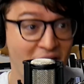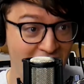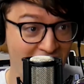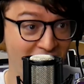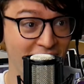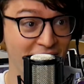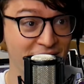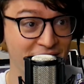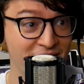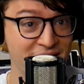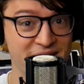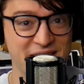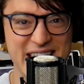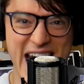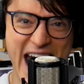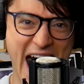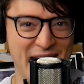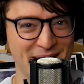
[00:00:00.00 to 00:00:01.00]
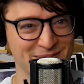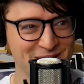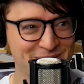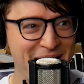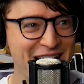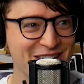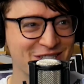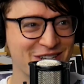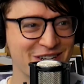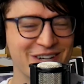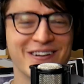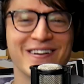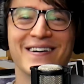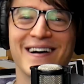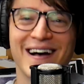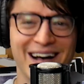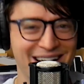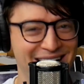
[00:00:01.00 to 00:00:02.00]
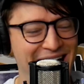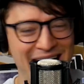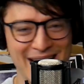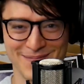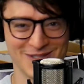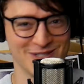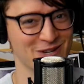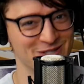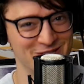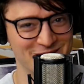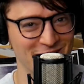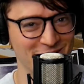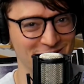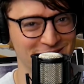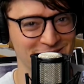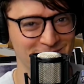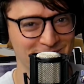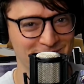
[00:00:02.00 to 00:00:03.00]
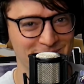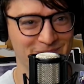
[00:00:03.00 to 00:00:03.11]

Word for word: of the Atom Smasher. I'm so stoked.